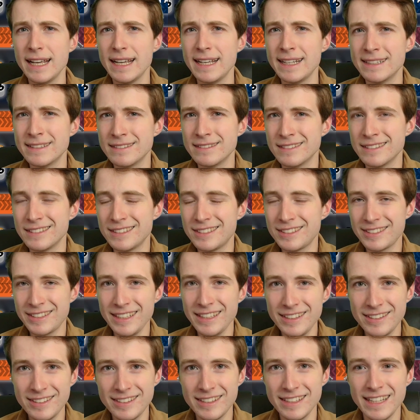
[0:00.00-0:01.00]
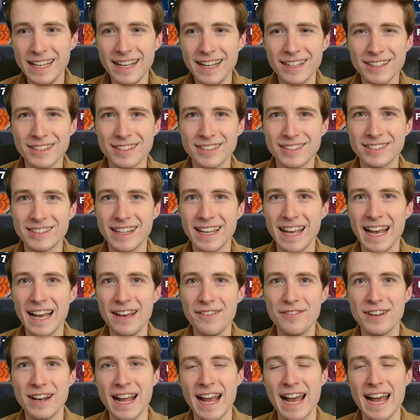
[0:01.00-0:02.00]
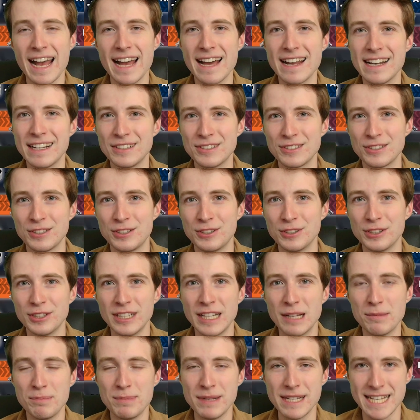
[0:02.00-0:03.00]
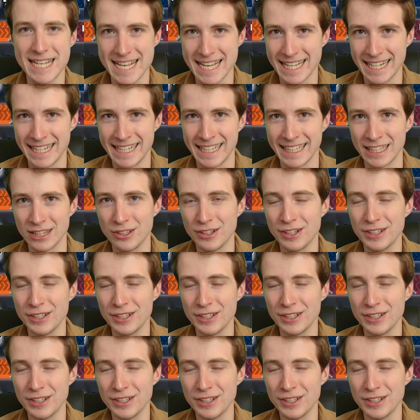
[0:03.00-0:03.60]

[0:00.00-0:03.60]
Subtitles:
in CCS, they haven't had as good a beginning.